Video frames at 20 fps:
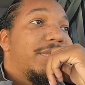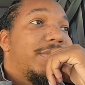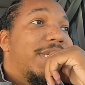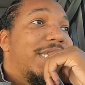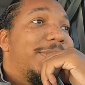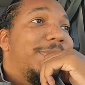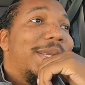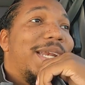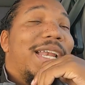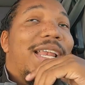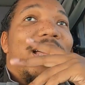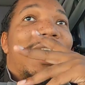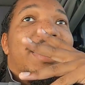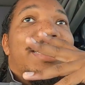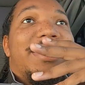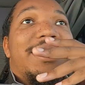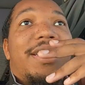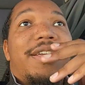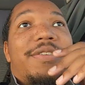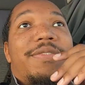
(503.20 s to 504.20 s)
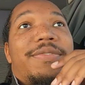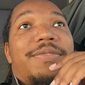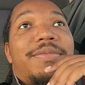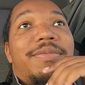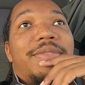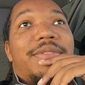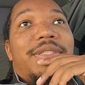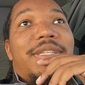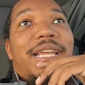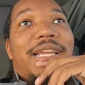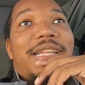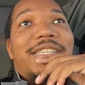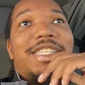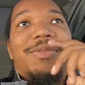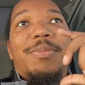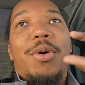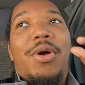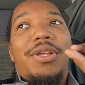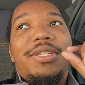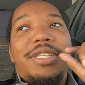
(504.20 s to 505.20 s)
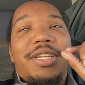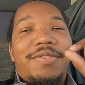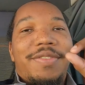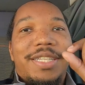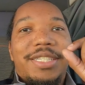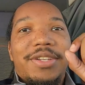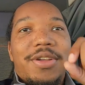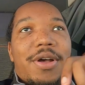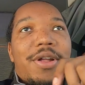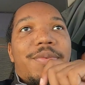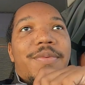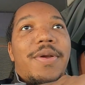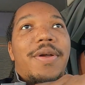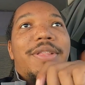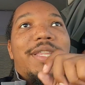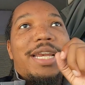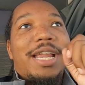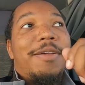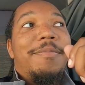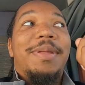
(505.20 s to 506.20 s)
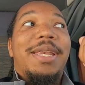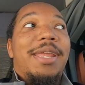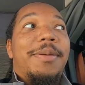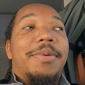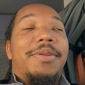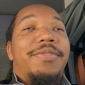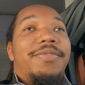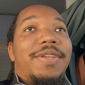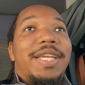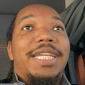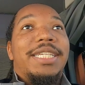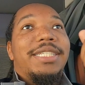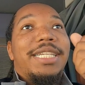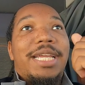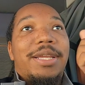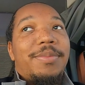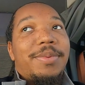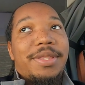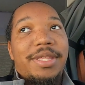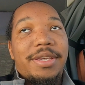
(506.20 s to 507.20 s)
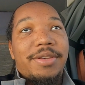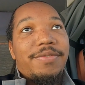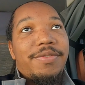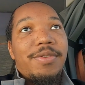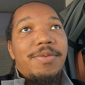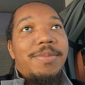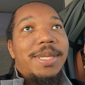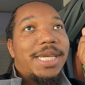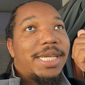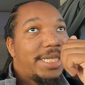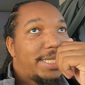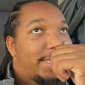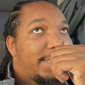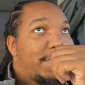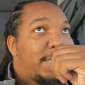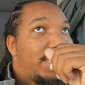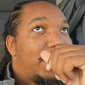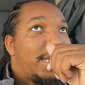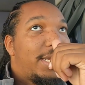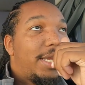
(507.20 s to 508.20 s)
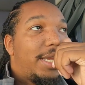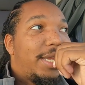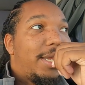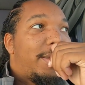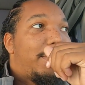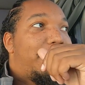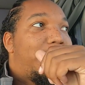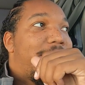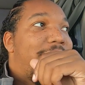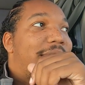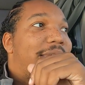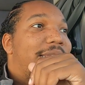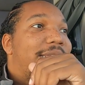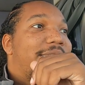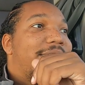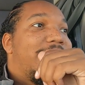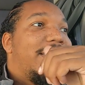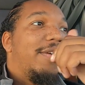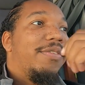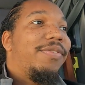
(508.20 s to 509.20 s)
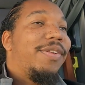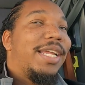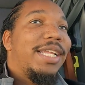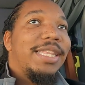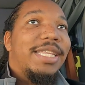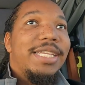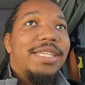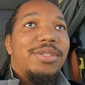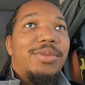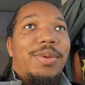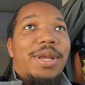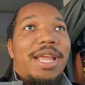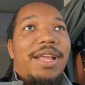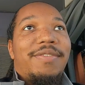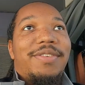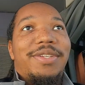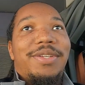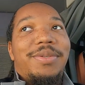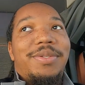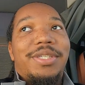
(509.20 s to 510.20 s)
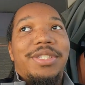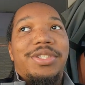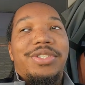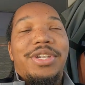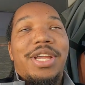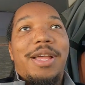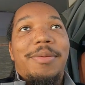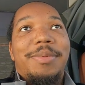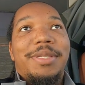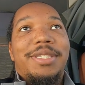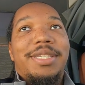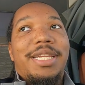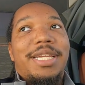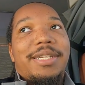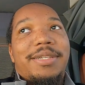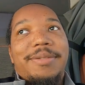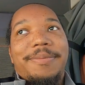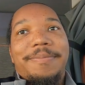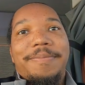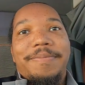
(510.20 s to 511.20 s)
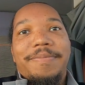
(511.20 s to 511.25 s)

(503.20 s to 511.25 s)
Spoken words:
There's been a lot of stuff, small stuff that's gone wrong that I've been able to fix within a few minutes. But then stuff like this, when I have to go to the shop, it's like,